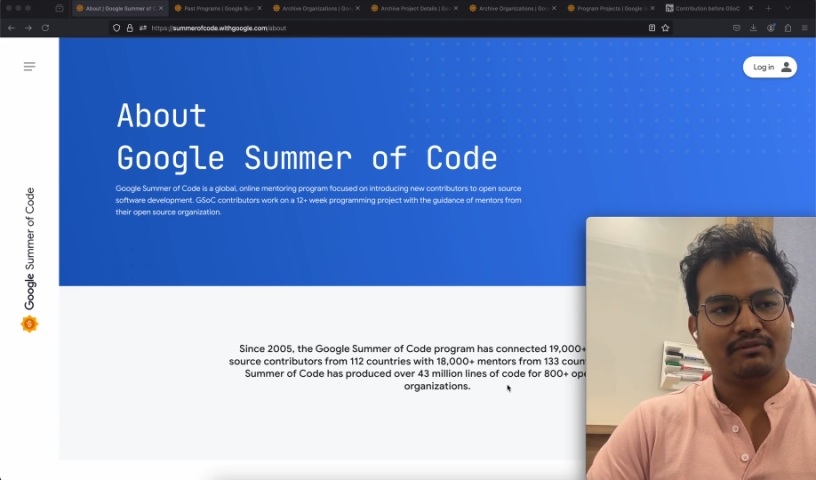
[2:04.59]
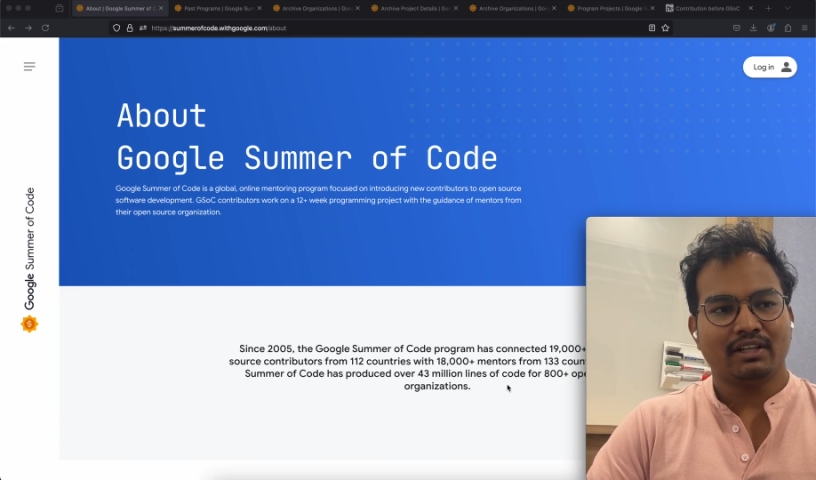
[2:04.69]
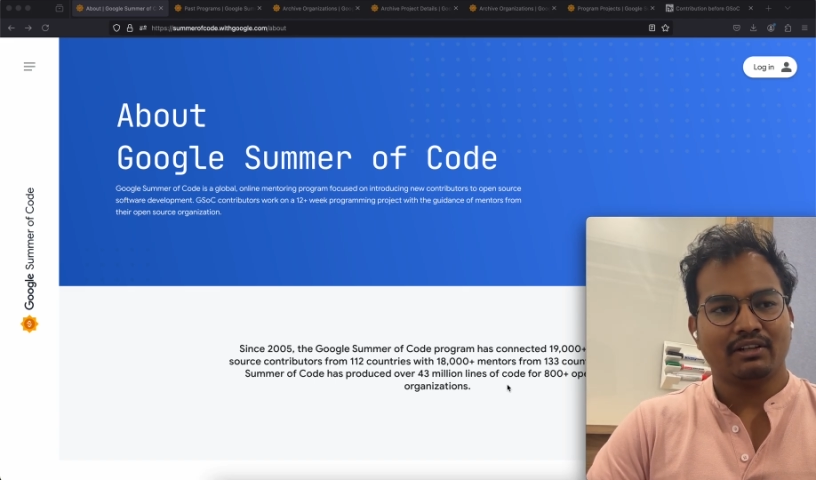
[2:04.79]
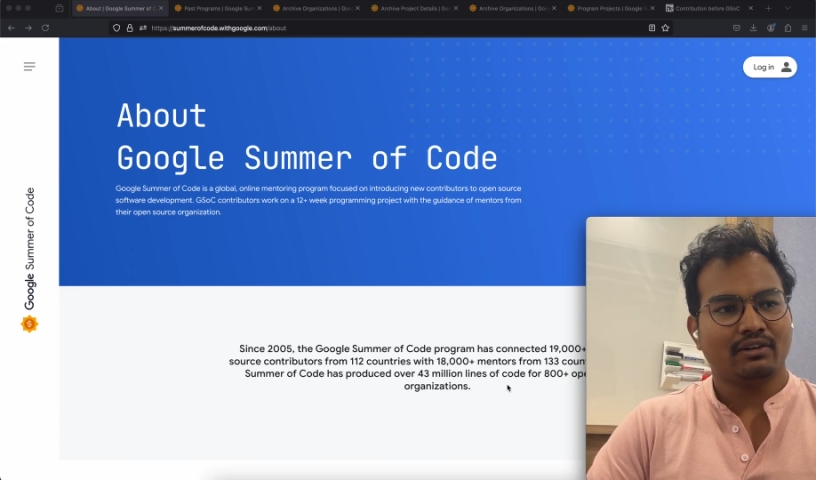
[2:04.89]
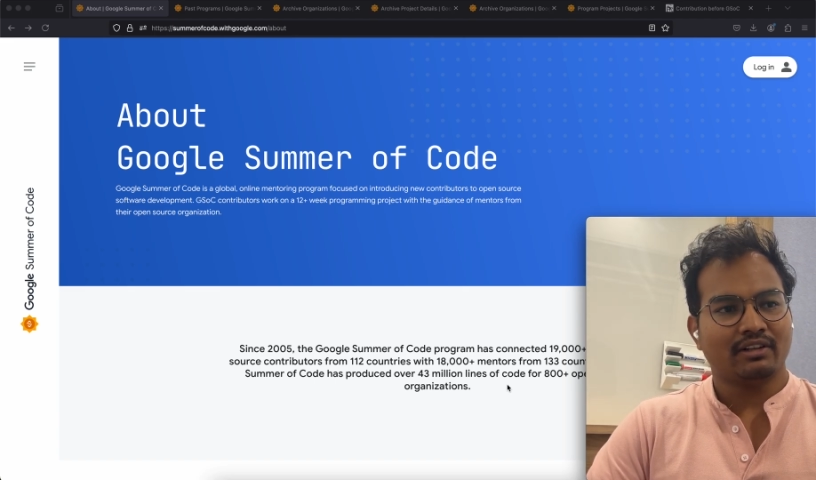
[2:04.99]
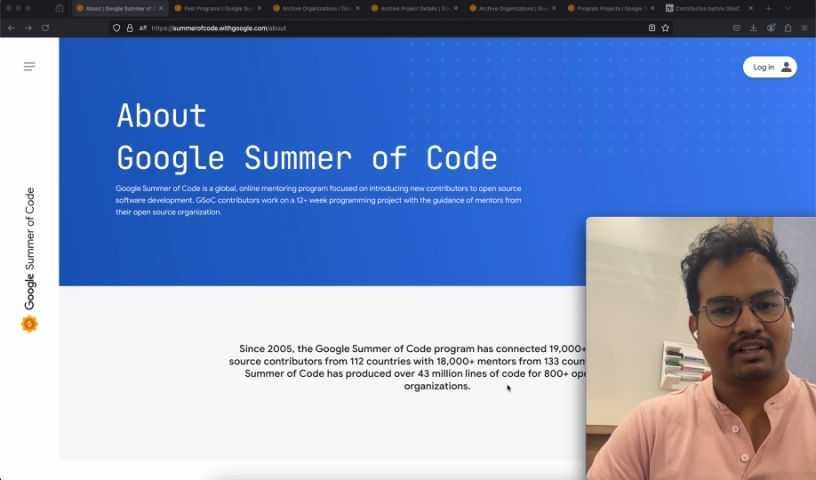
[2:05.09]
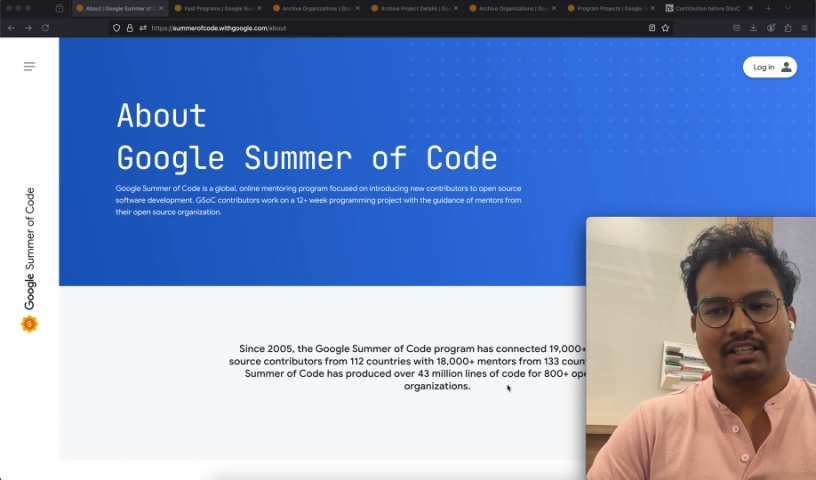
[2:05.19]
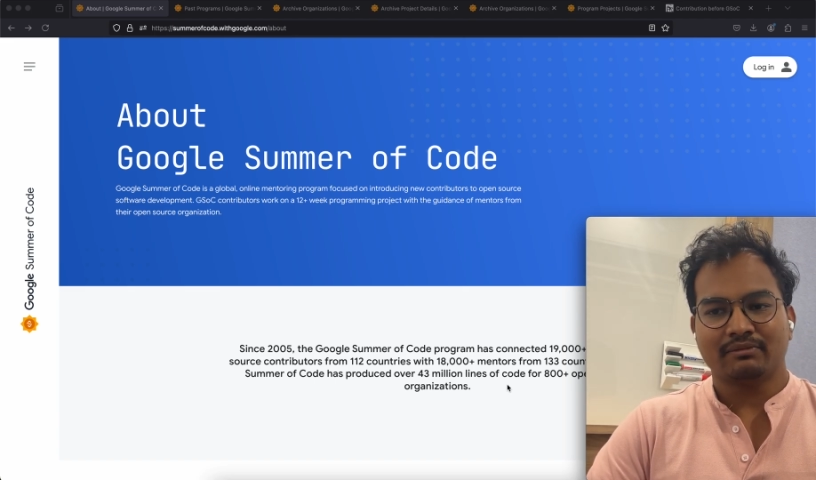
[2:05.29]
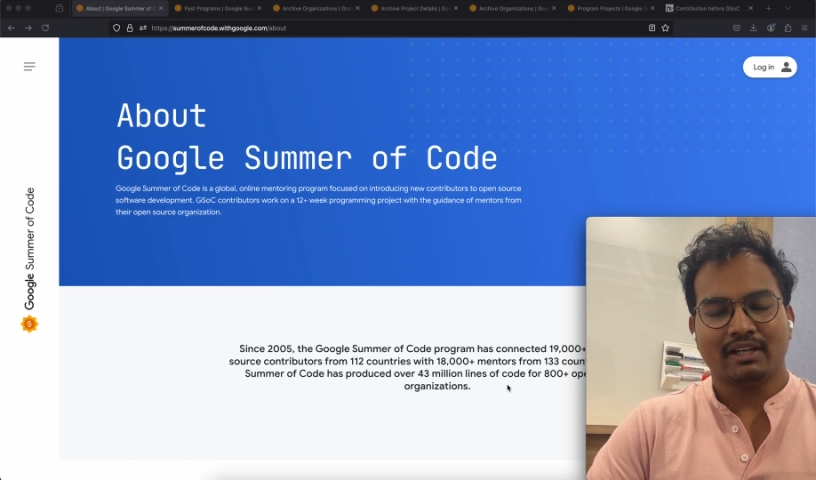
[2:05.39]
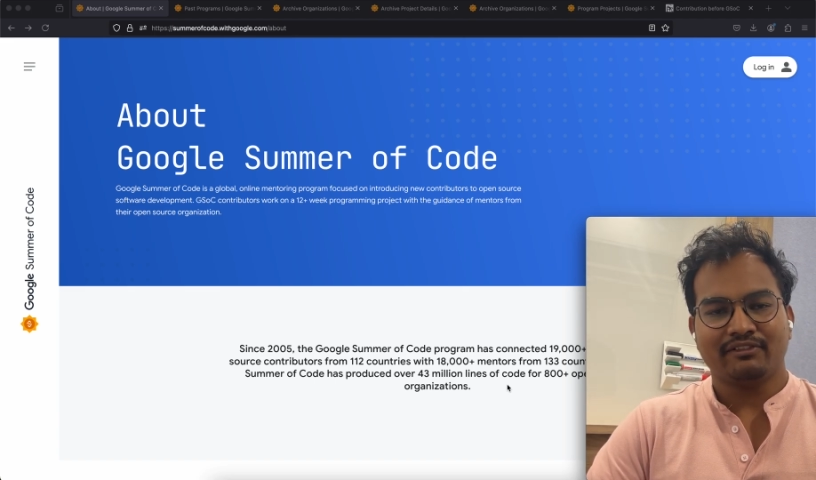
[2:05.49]
Some of
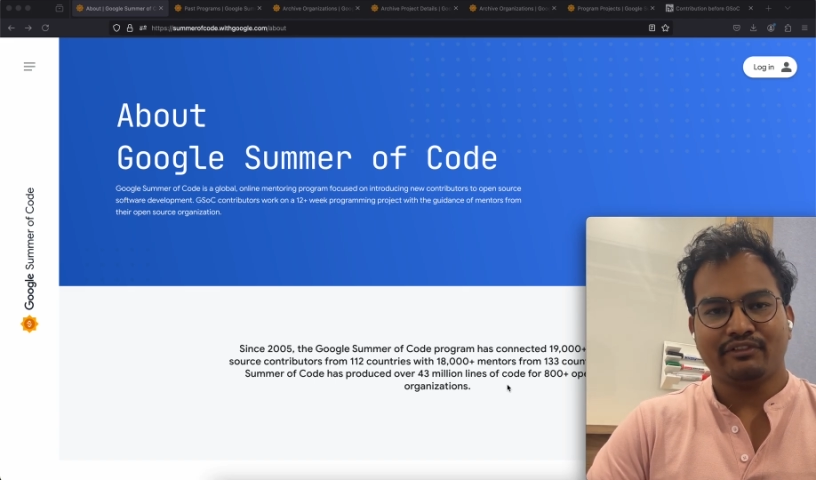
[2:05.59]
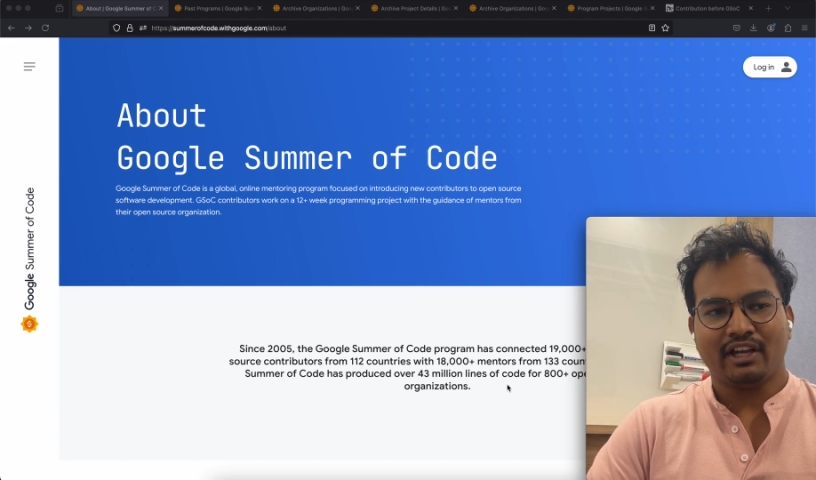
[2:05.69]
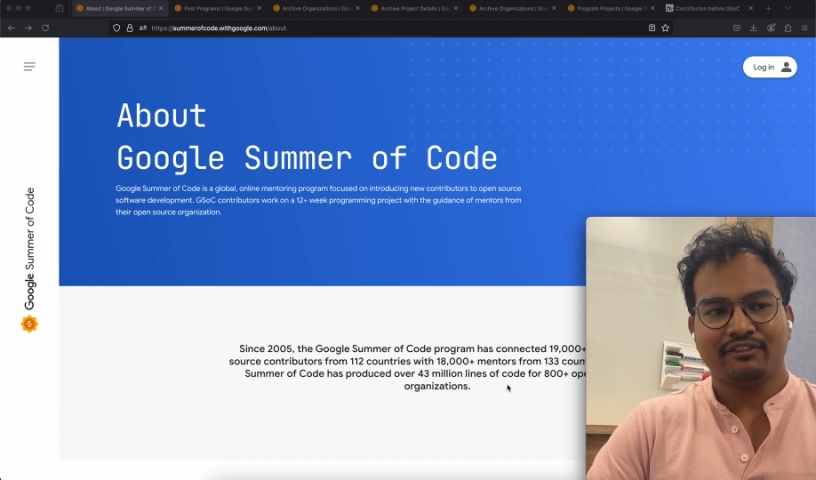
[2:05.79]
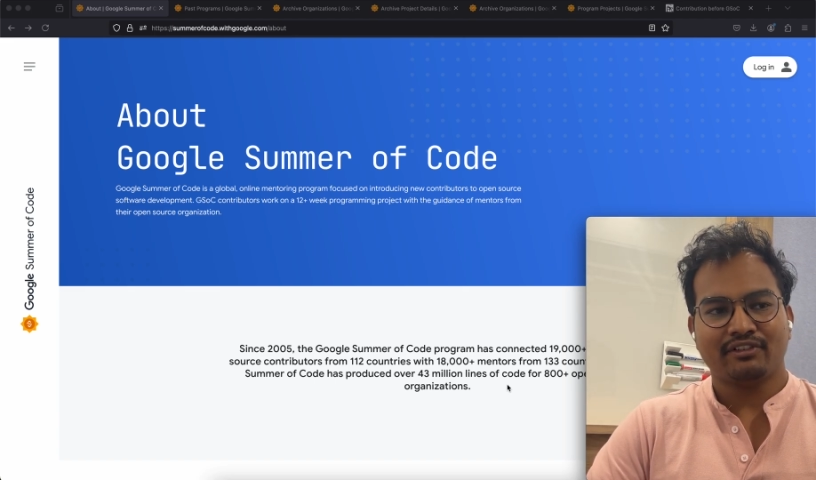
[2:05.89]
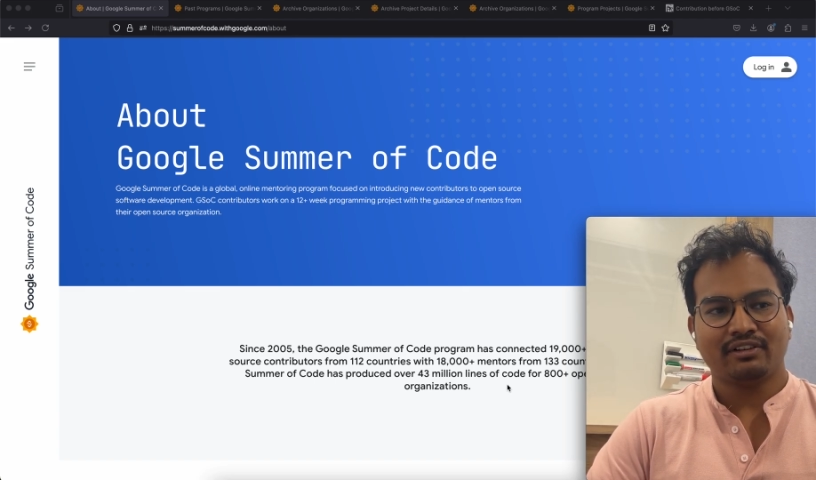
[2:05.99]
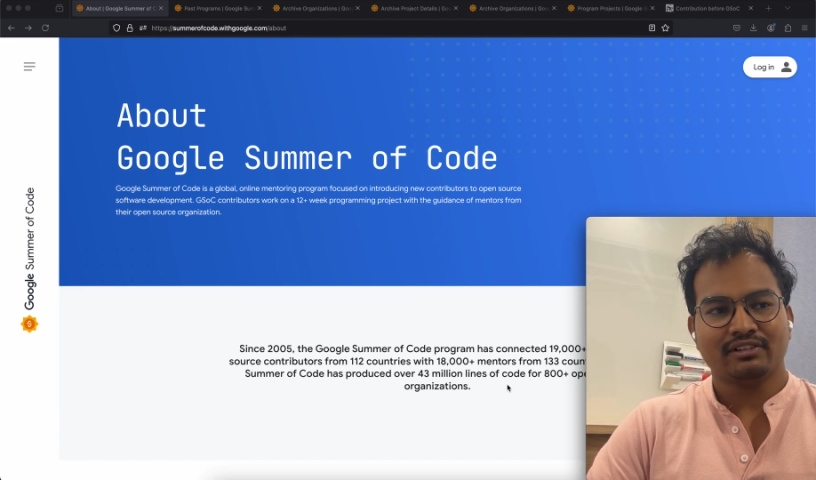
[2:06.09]
them were organized